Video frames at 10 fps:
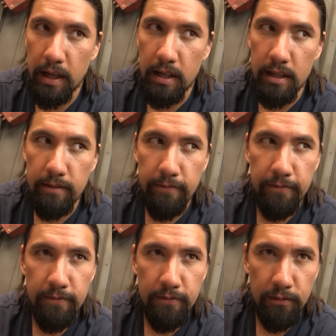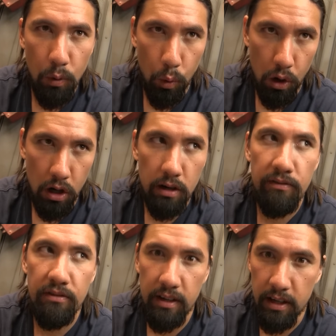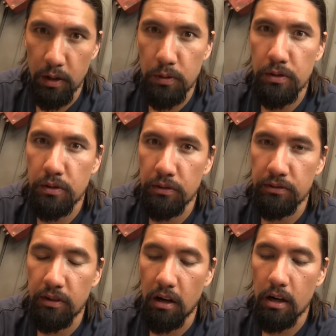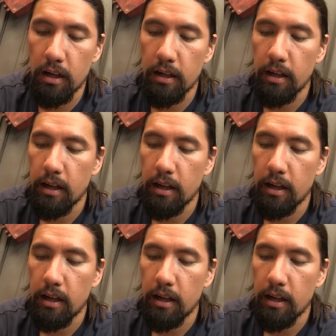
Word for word: made four videos so far